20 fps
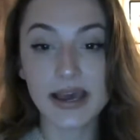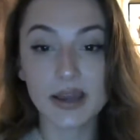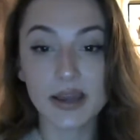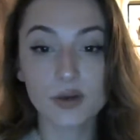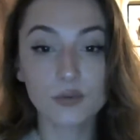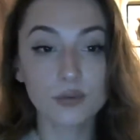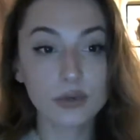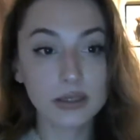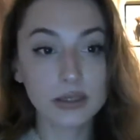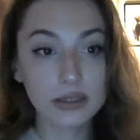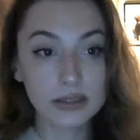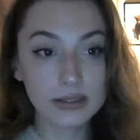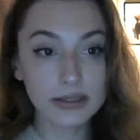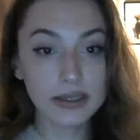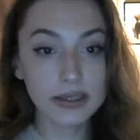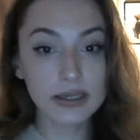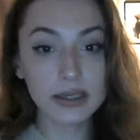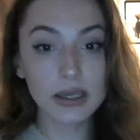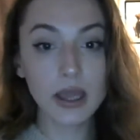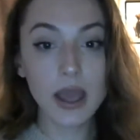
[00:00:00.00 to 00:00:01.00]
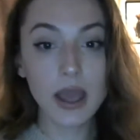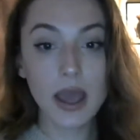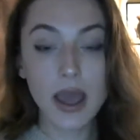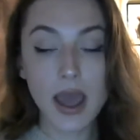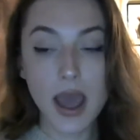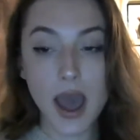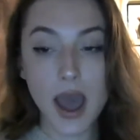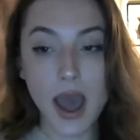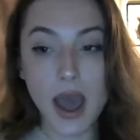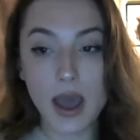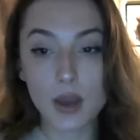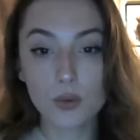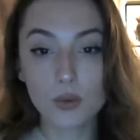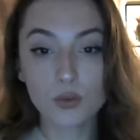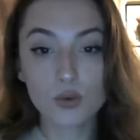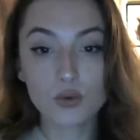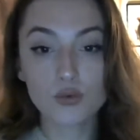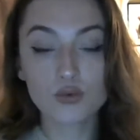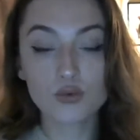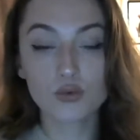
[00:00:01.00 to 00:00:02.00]
I
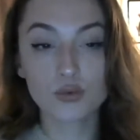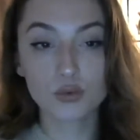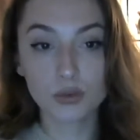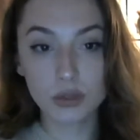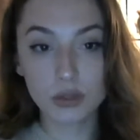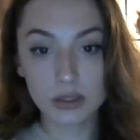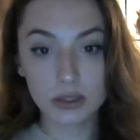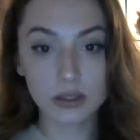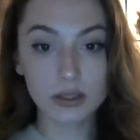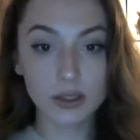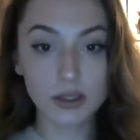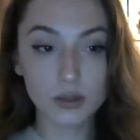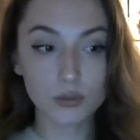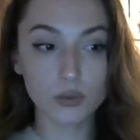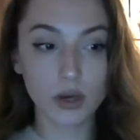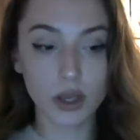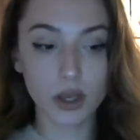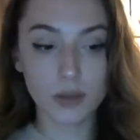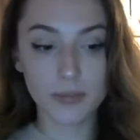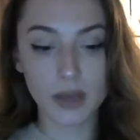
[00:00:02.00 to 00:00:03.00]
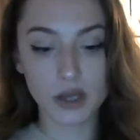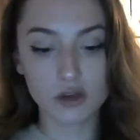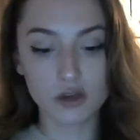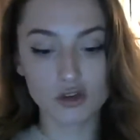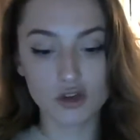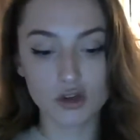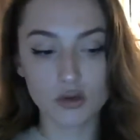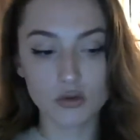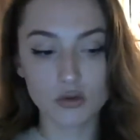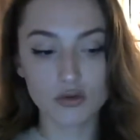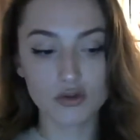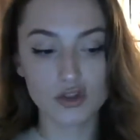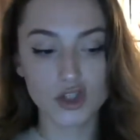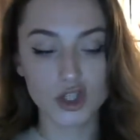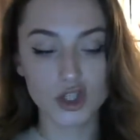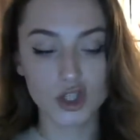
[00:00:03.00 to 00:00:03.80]
would really recommend you